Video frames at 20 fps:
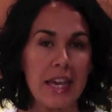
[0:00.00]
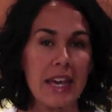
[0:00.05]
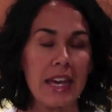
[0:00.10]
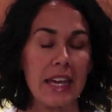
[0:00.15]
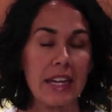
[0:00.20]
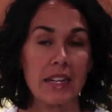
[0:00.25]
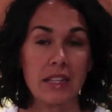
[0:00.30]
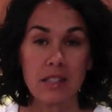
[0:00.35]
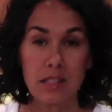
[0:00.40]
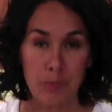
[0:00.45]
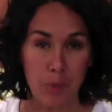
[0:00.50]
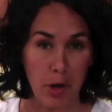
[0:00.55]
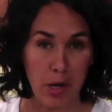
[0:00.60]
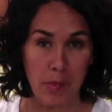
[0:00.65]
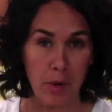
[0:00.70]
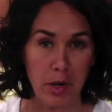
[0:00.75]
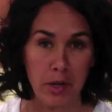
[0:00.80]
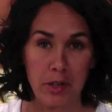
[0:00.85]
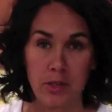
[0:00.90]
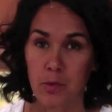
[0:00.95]
And in Smarty
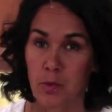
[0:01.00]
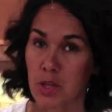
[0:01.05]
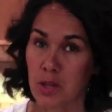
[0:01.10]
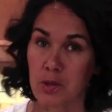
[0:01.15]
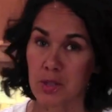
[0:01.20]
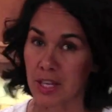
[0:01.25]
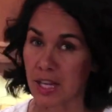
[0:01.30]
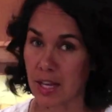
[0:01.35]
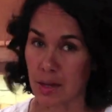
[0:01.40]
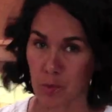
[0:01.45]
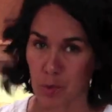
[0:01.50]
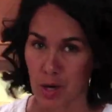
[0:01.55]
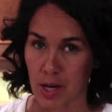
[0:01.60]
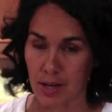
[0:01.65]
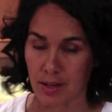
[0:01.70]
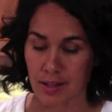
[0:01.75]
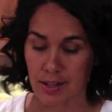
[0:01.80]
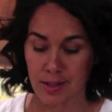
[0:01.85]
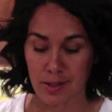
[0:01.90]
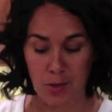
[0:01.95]
Bars, we use quinoa.
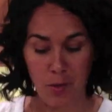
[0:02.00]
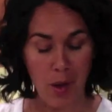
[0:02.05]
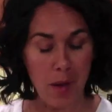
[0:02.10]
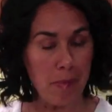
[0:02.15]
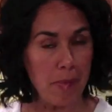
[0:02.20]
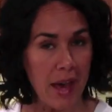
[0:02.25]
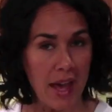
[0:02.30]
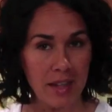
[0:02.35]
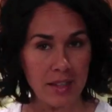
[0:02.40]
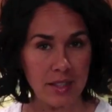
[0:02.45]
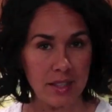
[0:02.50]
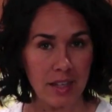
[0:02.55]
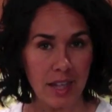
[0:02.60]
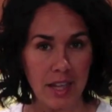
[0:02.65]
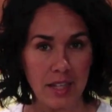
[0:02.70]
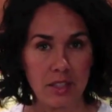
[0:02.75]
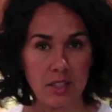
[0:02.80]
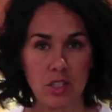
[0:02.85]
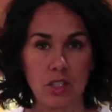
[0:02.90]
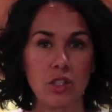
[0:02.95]
And so I'm back
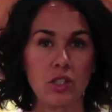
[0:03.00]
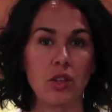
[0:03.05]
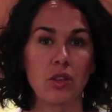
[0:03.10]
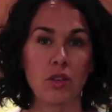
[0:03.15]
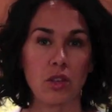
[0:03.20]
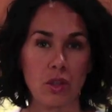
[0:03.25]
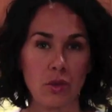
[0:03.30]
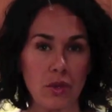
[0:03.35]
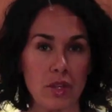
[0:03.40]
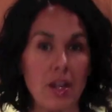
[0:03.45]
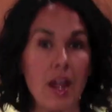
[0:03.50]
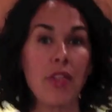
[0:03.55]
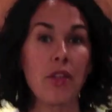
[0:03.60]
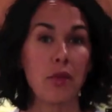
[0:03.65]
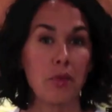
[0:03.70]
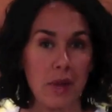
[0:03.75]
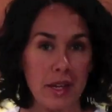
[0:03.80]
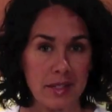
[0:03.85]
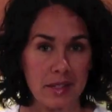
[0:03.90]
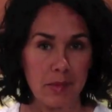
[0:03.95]
tonight to show you another
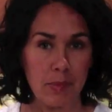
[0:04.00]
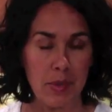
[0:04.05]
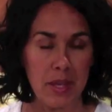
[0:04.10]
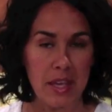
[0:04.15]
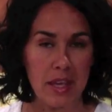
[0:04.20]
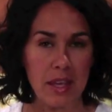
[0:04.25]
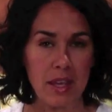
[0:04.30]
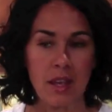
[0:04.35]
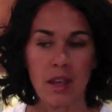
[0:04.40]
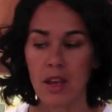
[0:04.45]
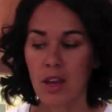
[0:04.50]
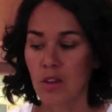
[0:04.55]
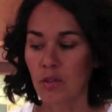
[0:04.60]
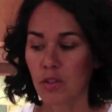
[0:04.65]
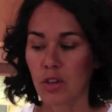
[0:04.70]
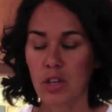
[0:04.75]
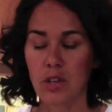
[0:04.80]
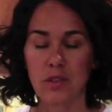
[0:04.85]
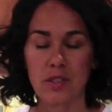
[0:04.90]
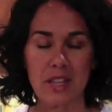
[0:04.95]
recipe for
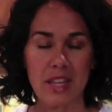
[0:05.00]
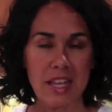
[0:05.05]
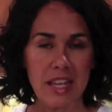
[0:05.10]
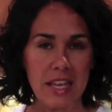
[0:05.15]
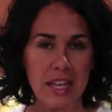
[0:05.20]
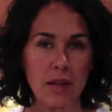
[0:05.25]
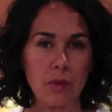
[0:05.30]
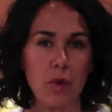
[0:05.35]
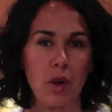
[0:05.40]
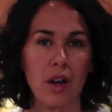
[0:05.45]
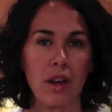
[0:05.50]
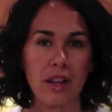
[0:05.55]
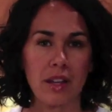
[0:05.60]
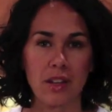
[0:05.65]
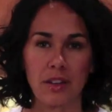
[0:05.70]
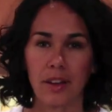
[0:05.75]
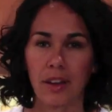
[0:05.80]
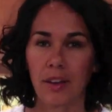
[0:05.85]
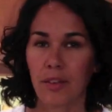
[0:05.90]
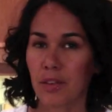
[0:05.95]
using quinoa in
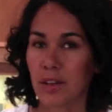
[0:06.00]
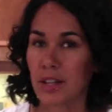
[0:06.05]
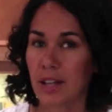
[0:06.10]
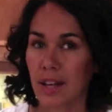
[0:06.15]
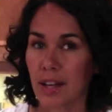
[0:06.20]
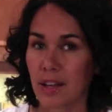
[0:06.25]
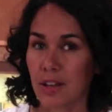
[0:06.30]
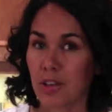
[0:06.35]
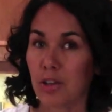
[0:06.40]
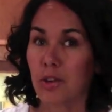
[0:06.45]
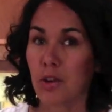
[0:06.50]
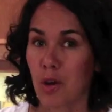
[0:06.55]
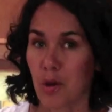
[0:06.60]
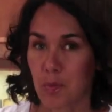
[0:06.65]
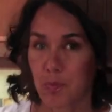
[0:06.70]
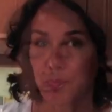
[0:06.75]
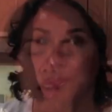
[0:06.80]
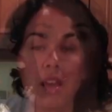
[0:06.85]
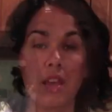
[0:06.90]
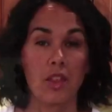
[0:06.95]
your everyday in your home.